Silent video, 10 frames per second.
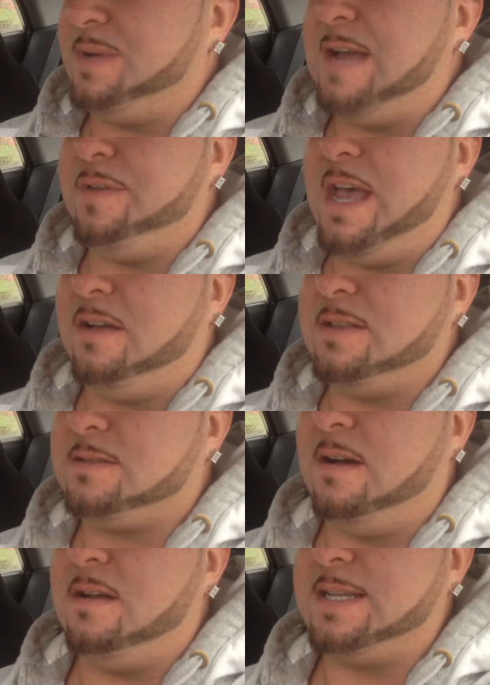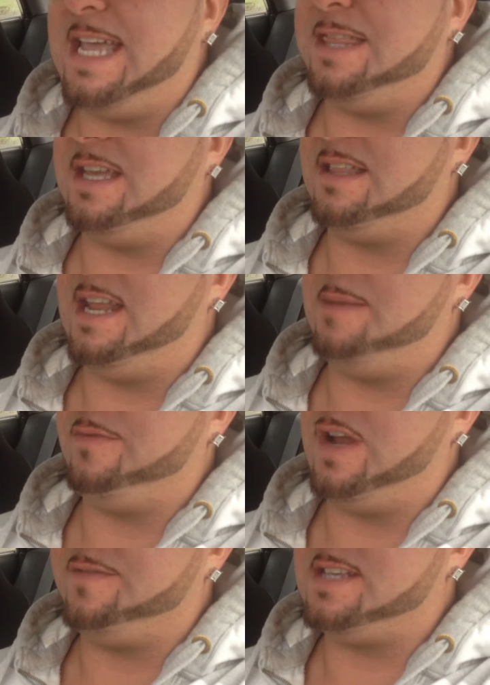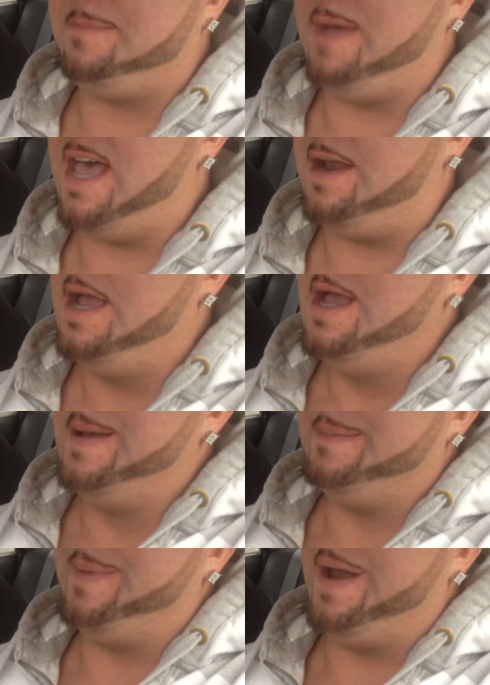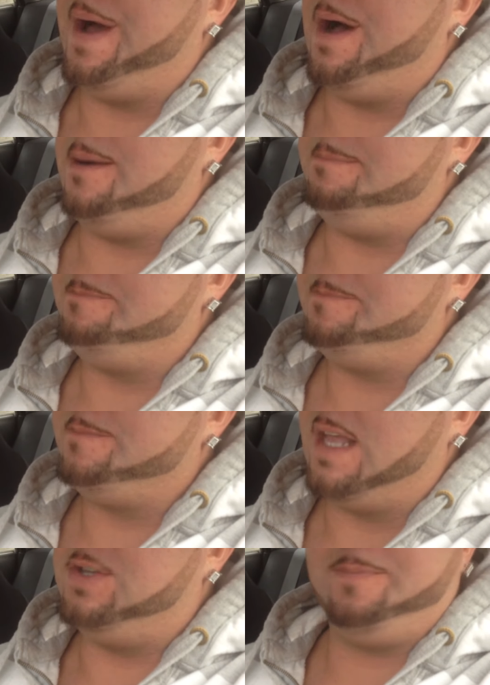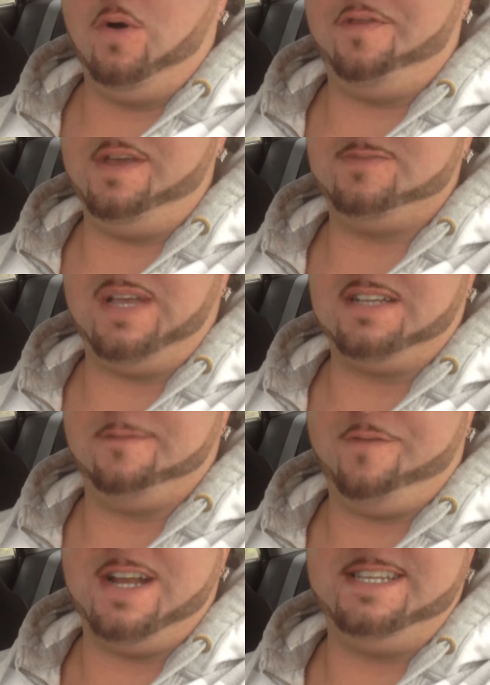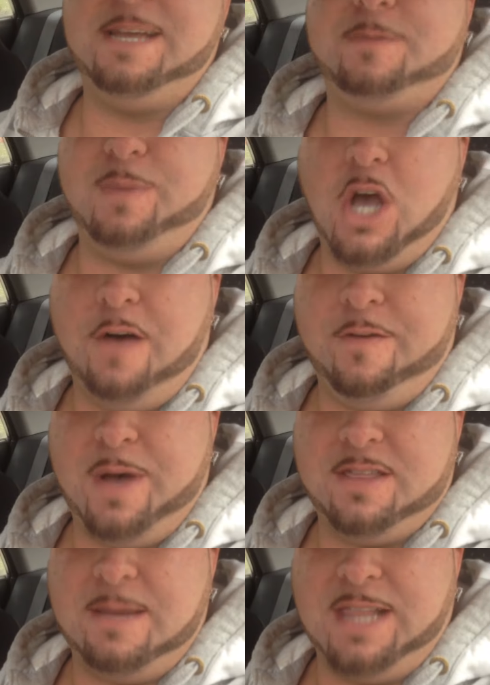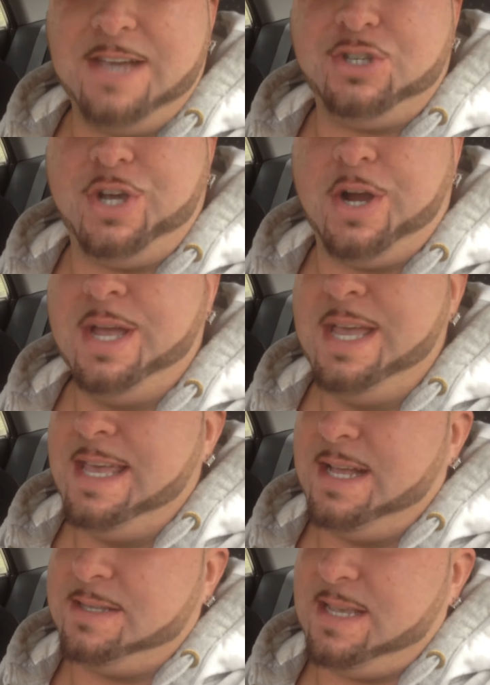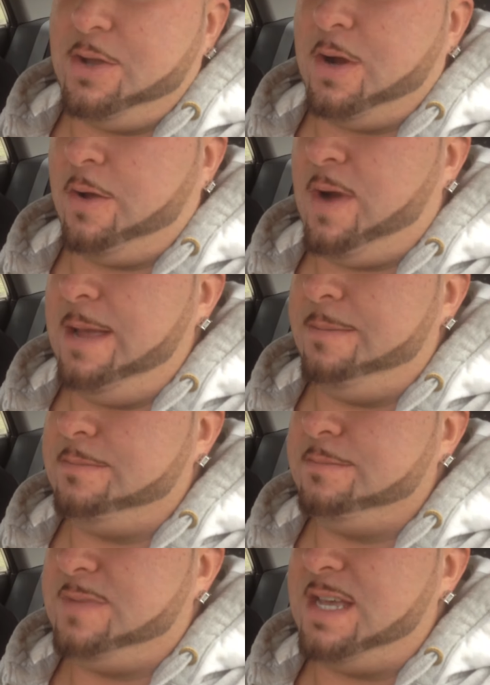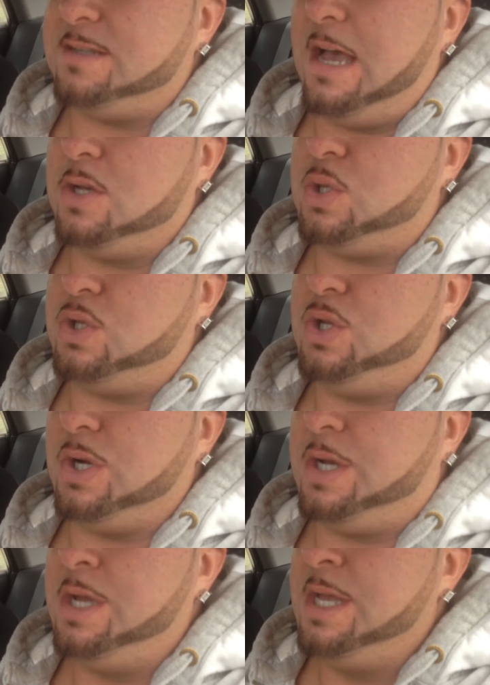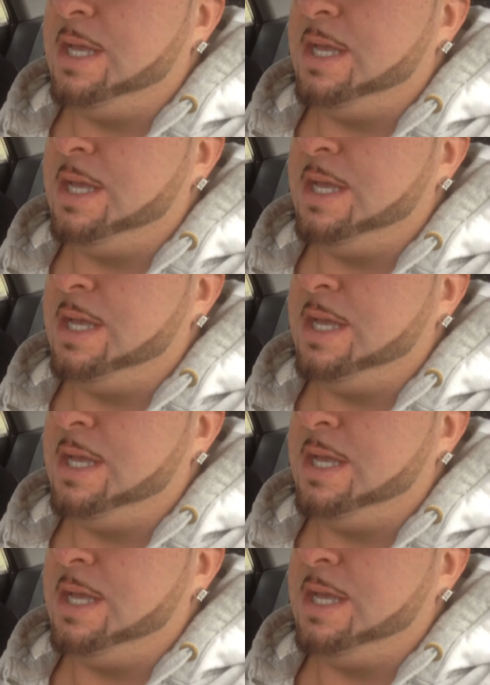whatever the hell it's called. I can't think of the name of it off the top of my head. But um, I took both of these because a friend tipped me off about them last year and said they're great things. I also took